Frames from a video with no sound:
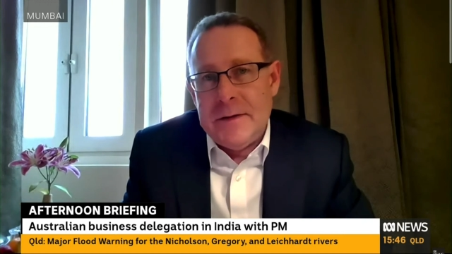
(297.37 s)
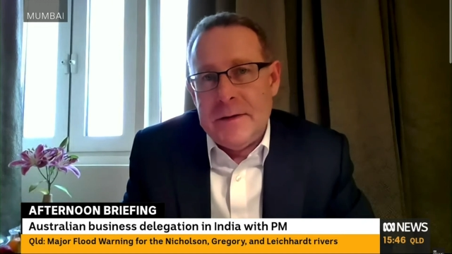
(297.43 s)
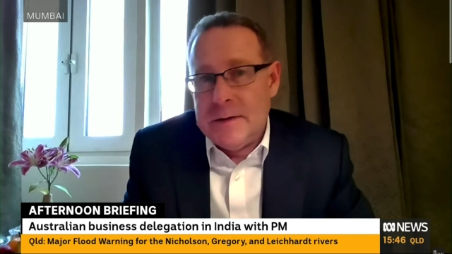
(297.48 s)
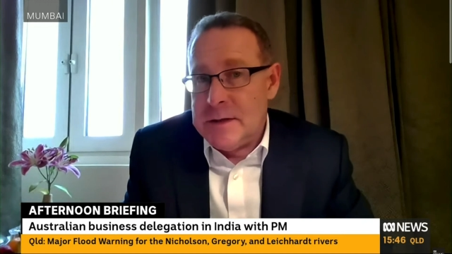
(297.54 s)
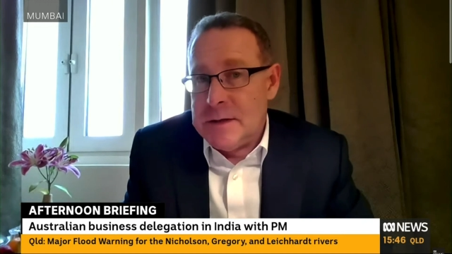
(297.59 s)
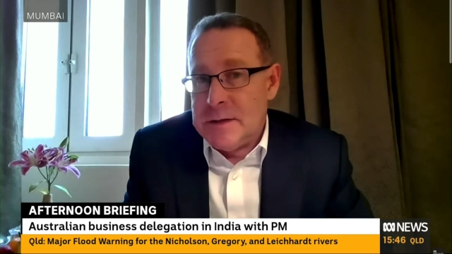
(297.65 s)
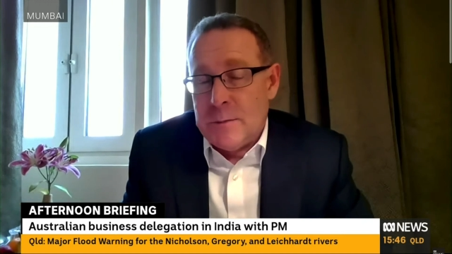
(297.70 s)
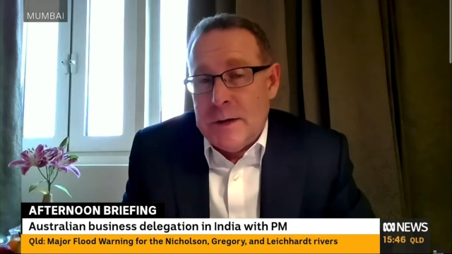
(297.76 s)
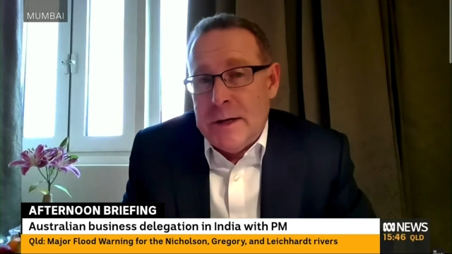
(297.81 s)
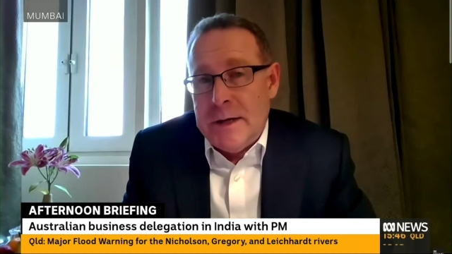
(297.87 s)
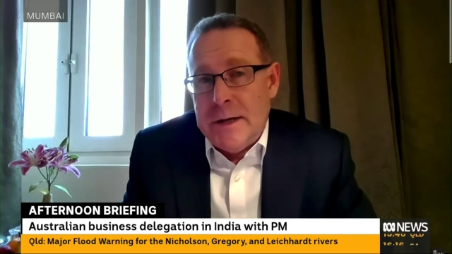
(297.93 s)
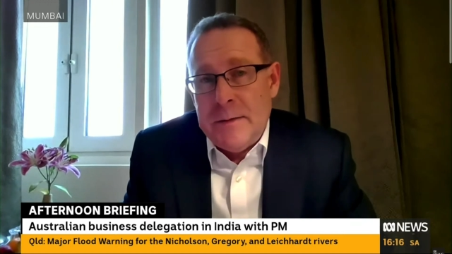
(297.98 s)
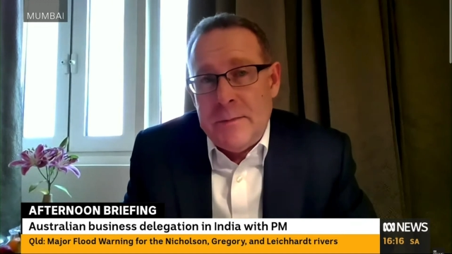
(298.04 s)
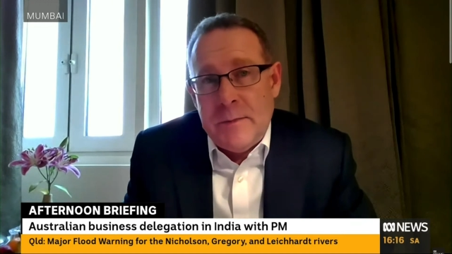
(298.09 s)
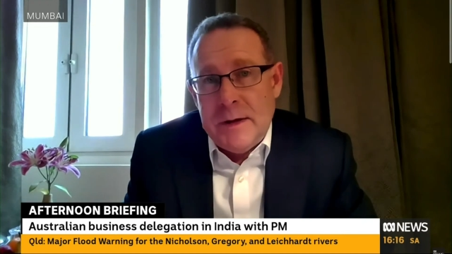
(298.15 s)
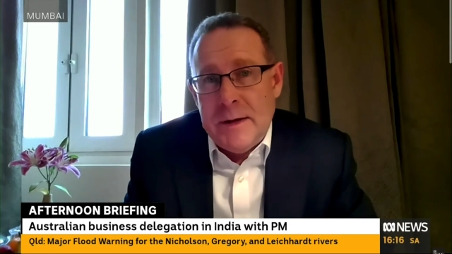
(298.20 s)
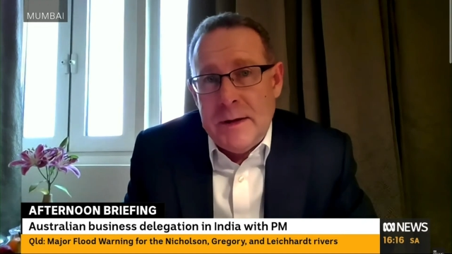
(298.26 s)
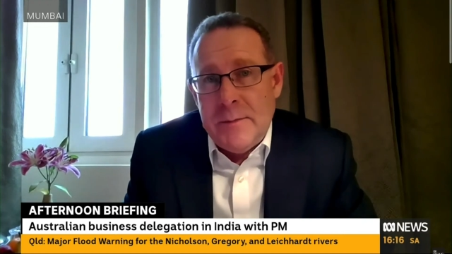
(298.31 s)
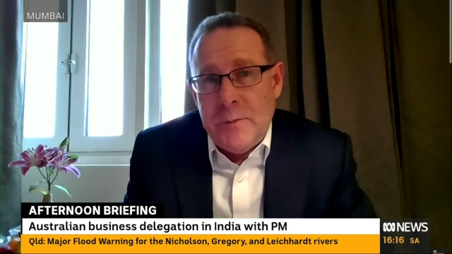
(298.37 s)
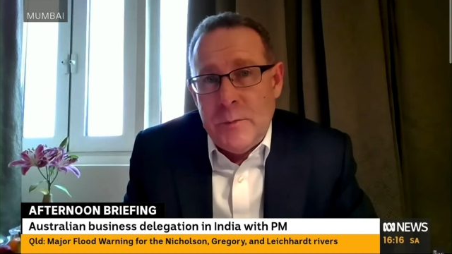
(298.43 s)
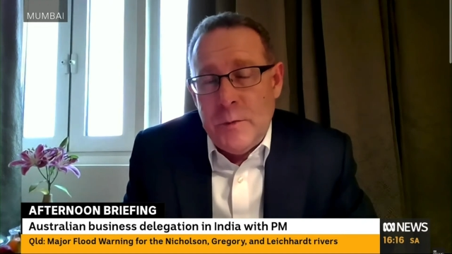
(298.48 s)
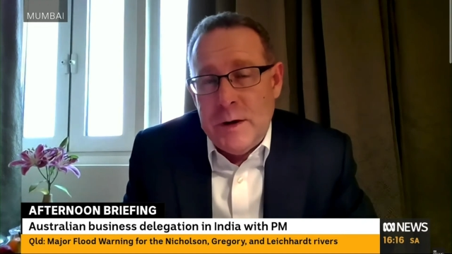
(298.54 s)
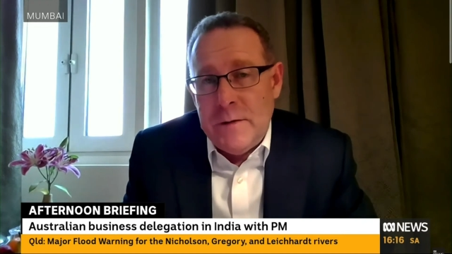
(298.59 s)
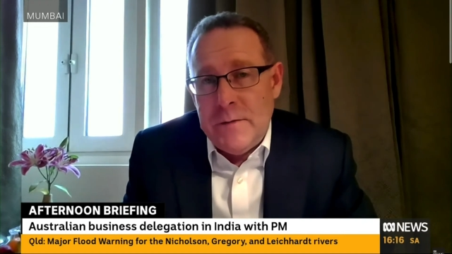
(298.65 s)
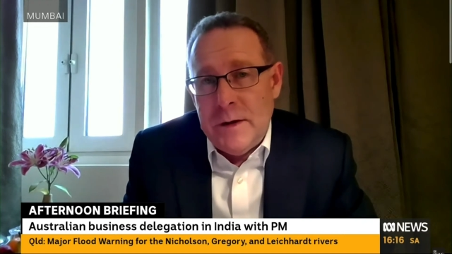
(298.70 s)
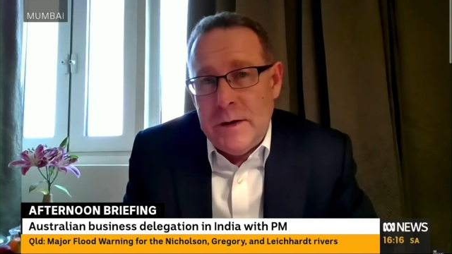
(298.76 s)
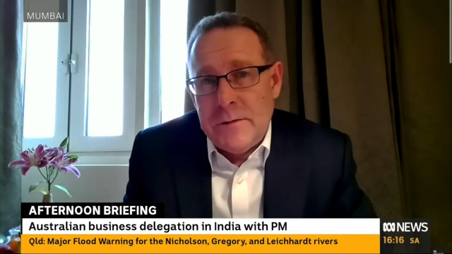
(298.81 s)
this is where
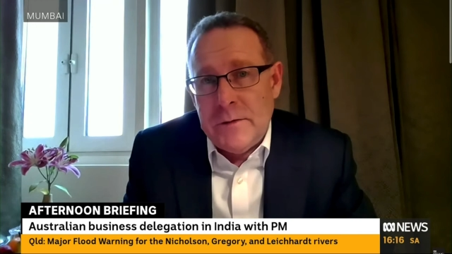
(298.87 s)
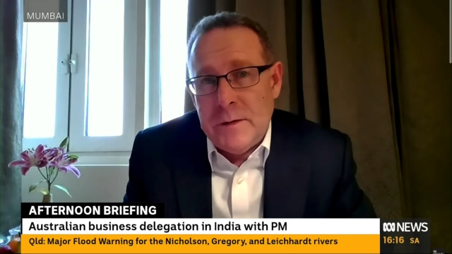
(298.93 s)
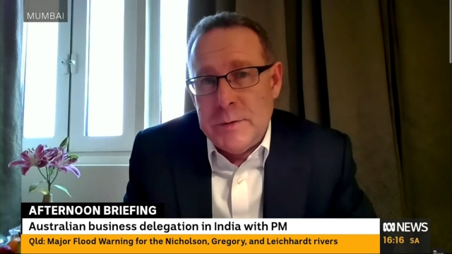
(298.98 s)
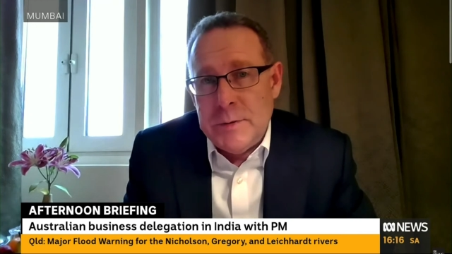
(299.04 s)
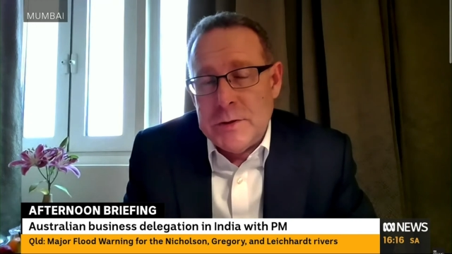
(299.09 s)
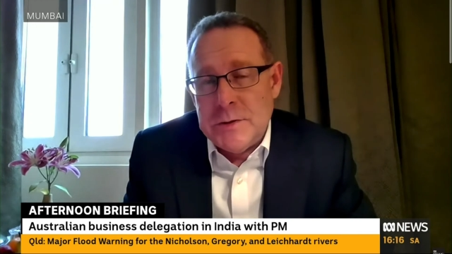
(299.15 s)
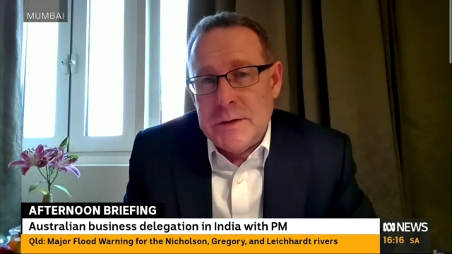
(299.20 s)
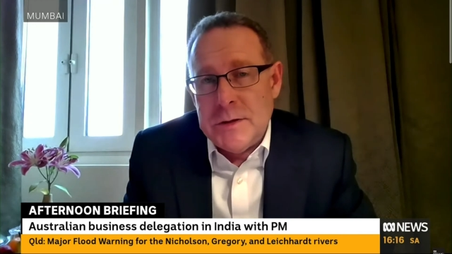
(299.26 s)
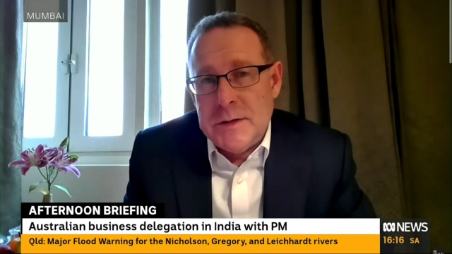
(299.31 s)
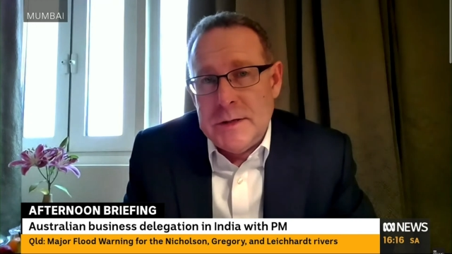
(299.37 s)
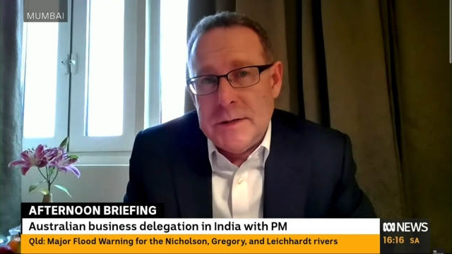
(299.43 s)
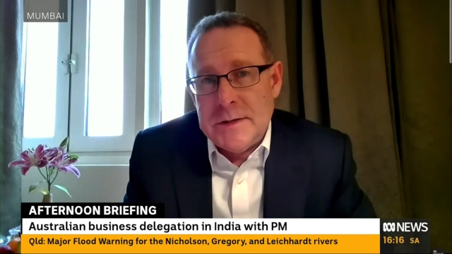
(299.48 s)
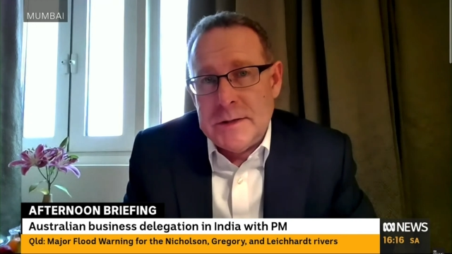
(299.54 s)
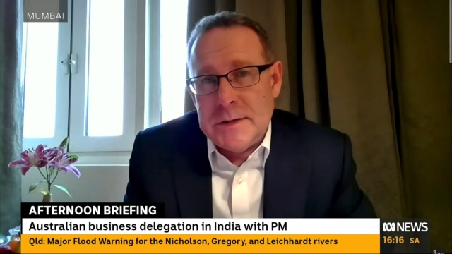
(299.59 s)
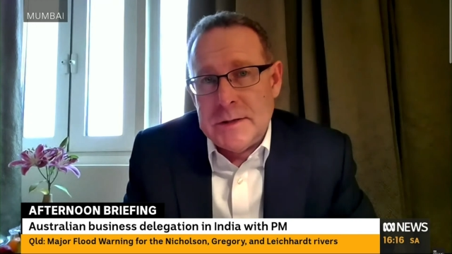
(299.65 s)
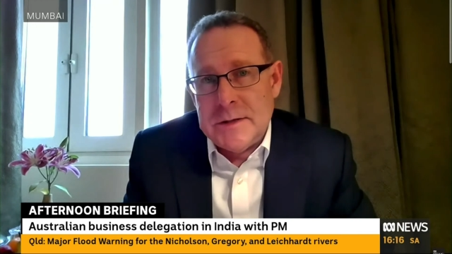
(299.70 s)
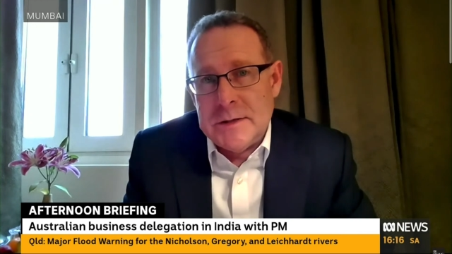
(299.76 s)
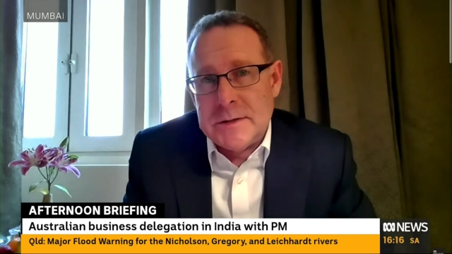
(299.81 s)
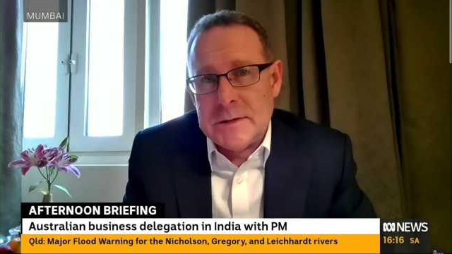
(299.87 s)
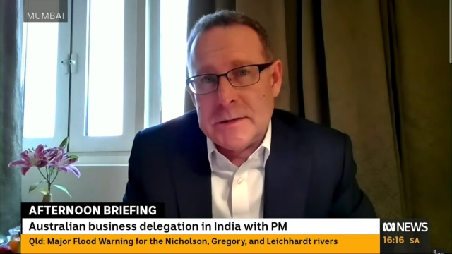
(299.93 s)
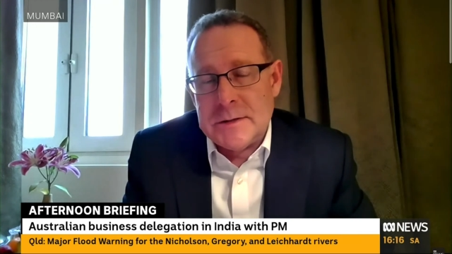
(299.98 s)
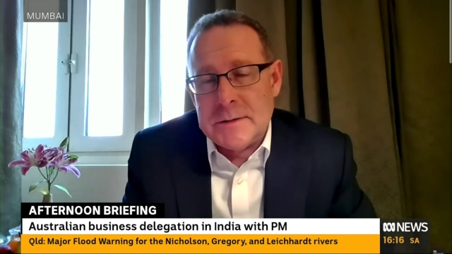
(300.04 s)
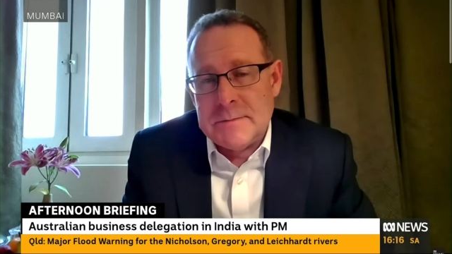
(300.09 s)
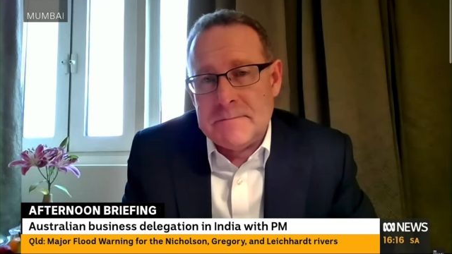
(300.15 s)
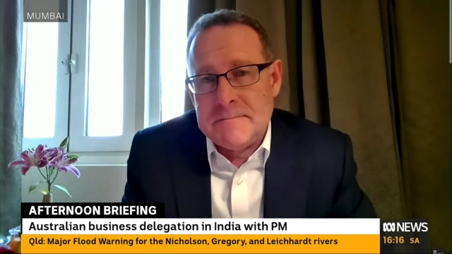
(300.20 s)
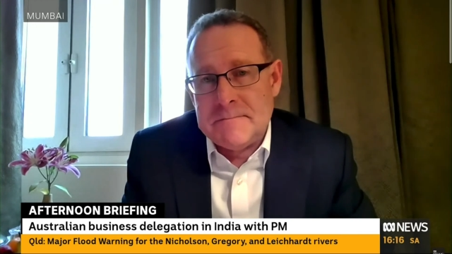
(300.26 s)
one of those opportunities exists.